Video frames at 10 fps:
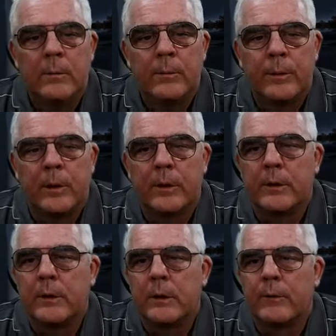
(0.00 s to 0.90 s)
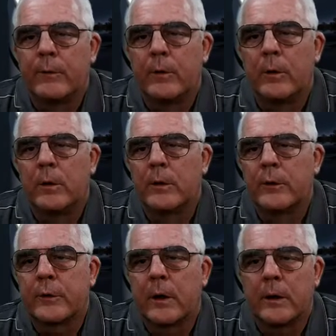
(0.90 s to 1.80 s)
Pawn to D4, a
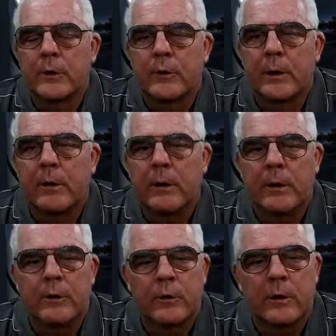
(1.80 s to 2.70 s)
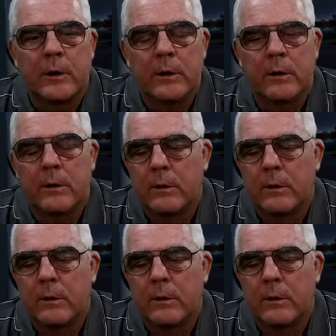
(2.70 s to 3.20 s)
Scotch variation here.